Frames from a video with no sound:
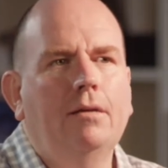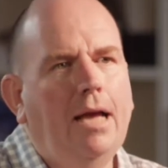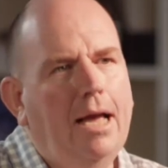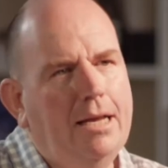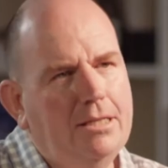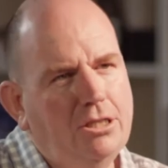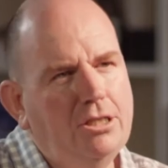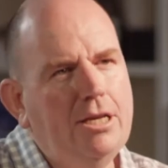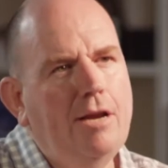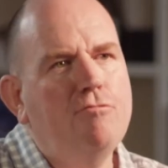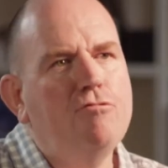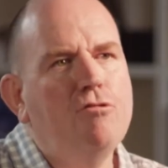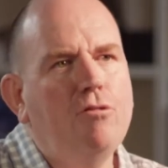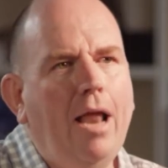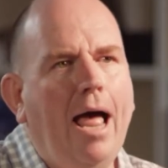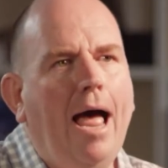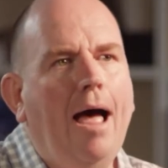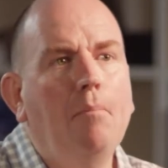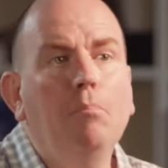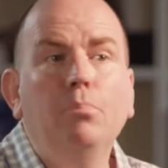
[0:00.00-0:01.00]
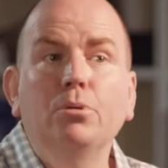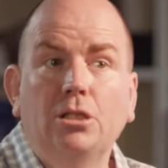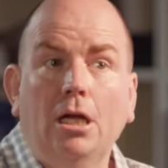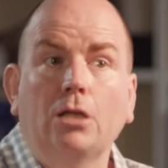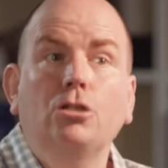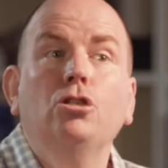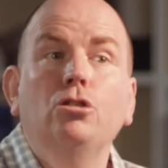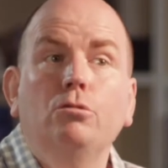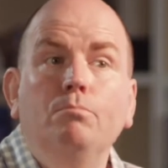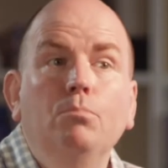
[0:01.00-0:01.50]
a central hub
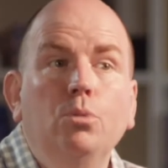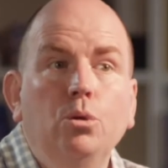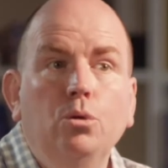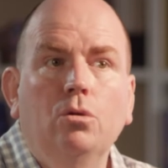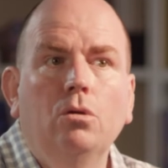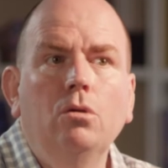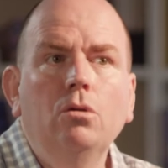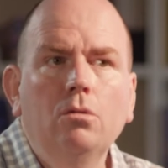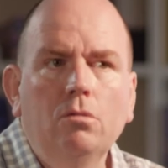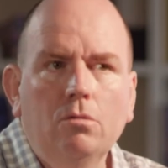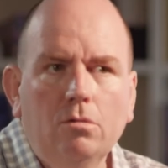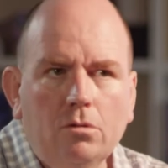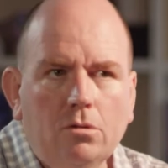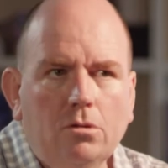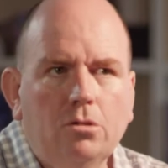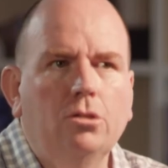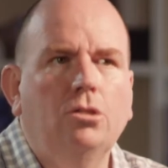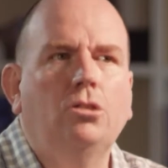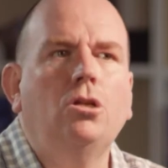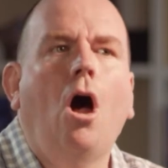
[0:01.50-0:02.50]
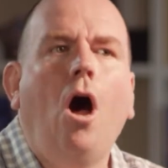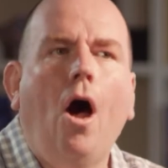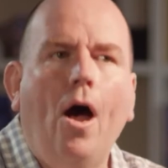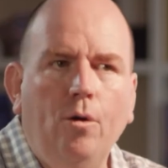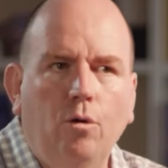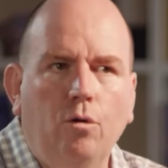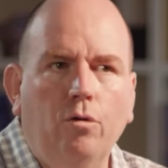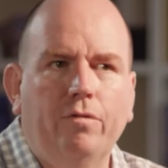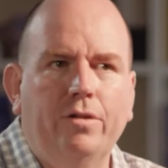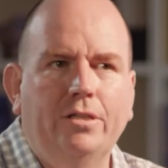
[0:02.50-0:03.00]
such as Moodle to tie
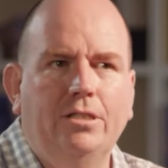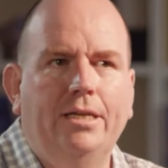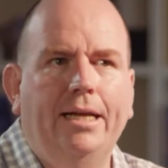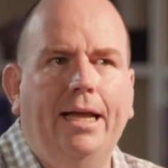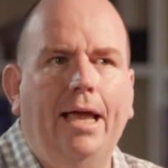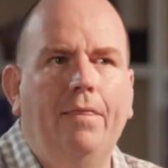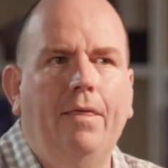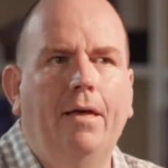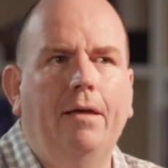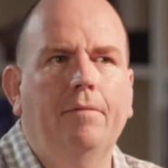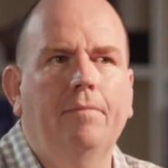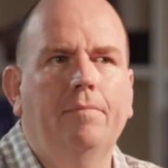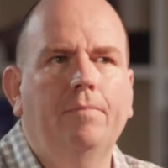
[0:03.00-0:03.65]
all of this together.